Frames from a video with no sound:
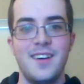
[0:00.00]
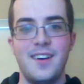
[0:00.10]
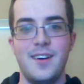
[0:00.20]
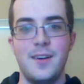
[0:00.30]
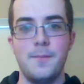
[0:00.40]

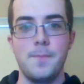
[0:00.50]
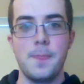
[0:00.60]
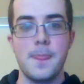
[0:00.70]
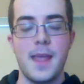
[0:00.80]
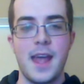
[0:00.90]

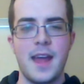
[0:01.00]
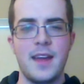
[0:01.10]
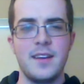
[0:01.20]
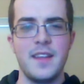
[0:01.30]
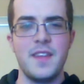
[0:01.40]

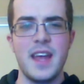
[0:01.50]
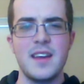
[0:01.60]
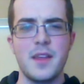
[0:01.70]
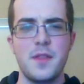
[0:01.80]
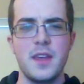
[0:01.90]
And in the
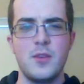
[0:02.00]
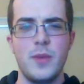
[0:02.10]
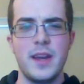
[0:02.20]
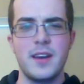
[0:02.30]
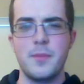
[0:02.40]
end, I think
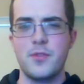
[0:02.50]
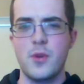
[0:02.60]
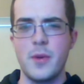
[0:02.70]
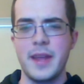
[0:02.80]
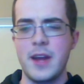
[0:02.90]
we ended up
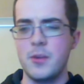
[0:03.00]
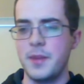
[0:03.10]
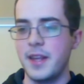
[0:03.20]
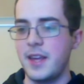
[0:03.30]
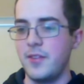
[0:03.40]
throwing it out,
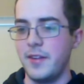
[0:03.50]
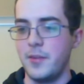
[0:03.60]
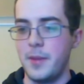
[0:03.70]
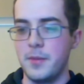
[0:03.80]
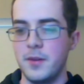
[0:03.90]
but I can't really
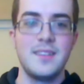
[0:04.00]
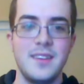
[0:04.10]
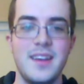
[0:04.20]
remember.